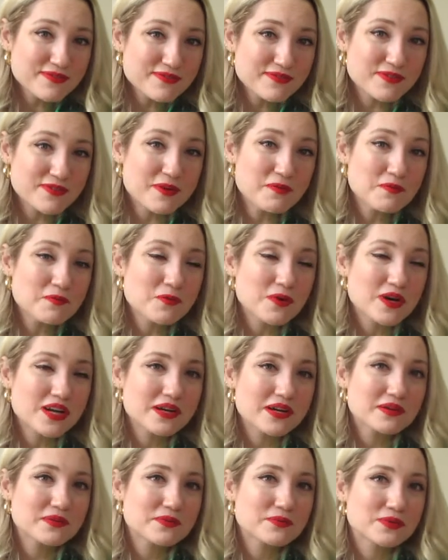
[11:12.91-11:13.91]
from what
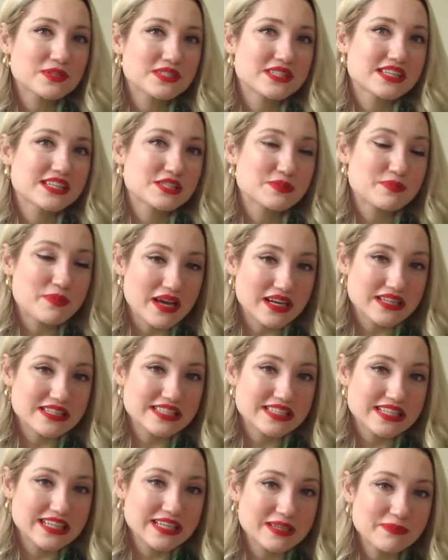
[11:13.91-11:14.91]
I was
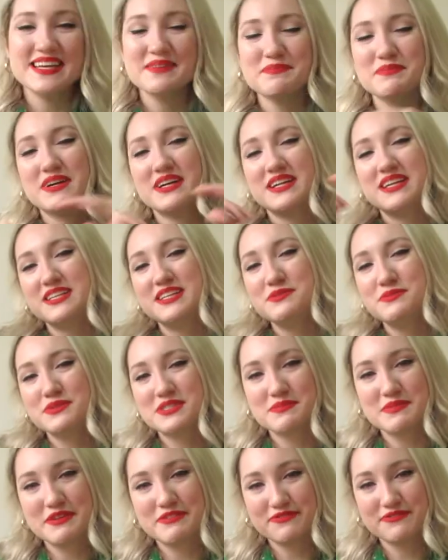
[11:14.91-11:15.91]
expecting, but it was
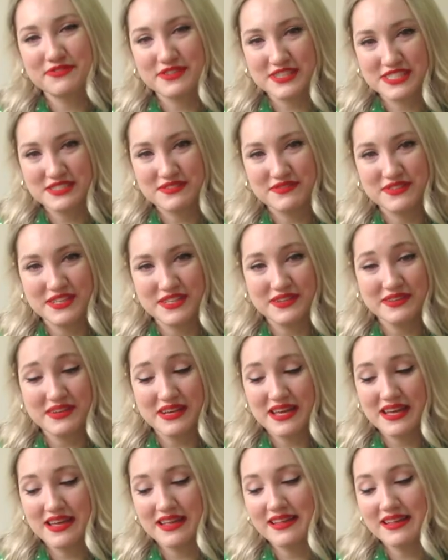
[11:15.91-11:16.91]
my first video
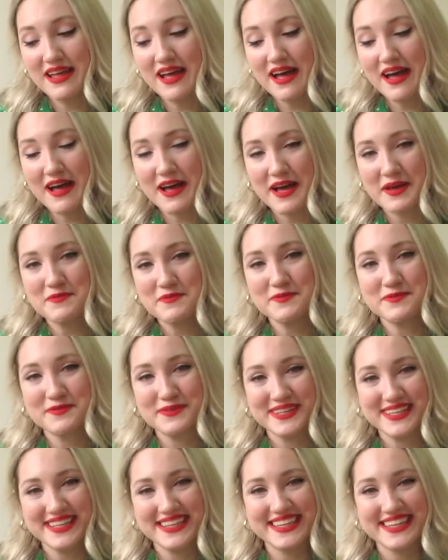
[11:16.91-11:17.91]
and I'm
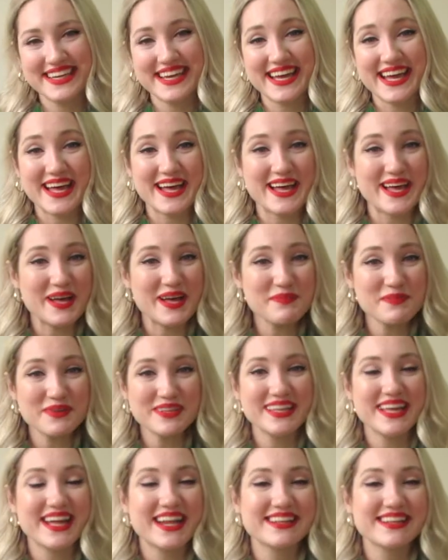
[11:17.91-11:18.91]
really happy
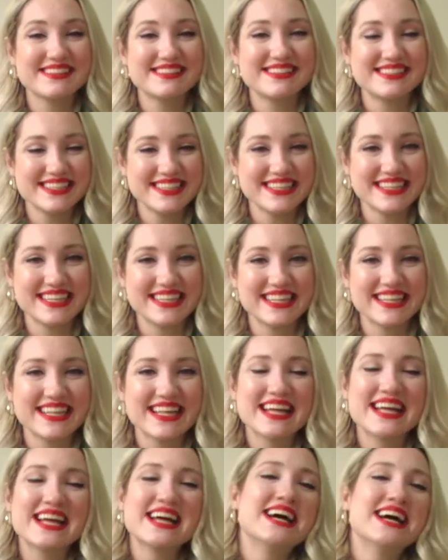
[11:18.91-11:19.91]
that I did it,
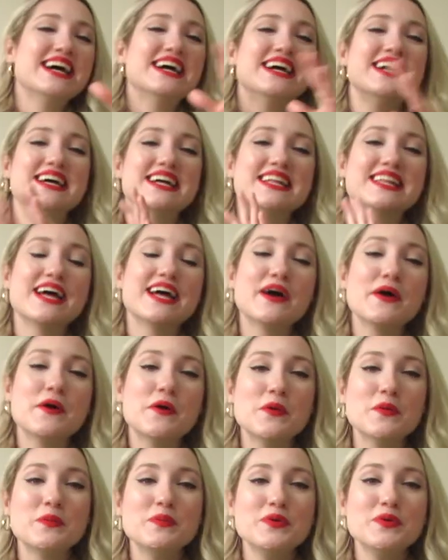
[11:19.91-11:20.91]
and I
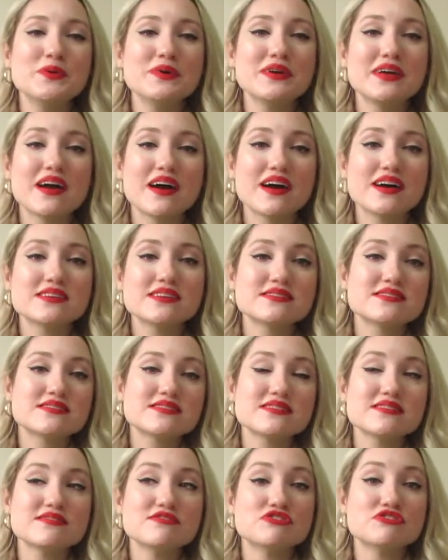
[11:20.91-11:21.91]
hope you guys
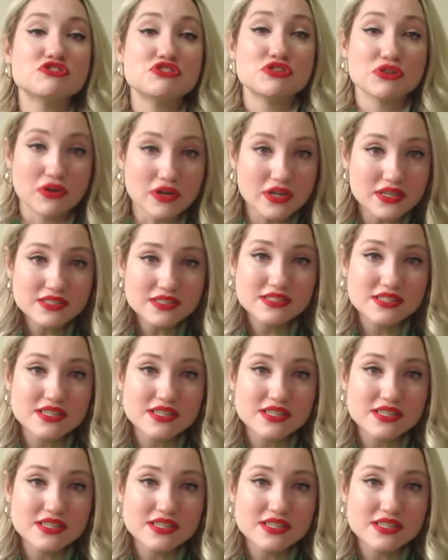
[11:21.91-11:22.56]
enjoyed.